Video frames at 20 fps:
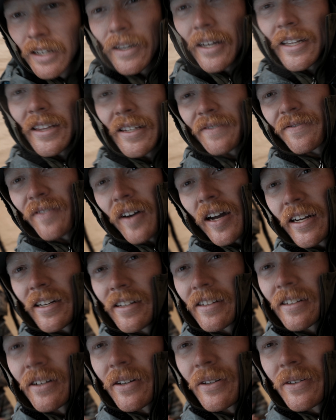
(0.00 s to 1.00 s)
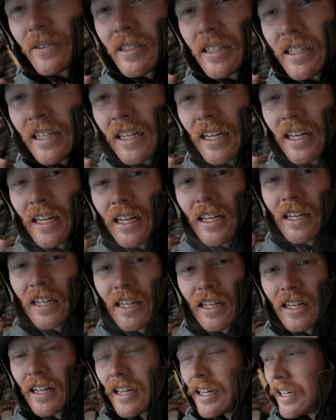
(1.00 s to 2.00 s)
got the fire going.
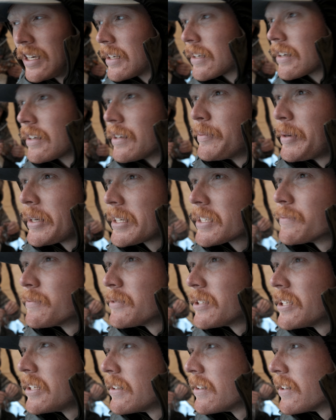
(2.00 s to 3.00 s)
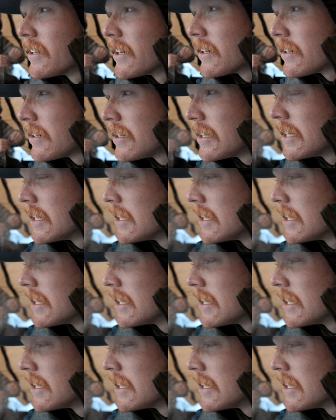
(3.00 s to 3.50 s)
Gonna make some dinner now.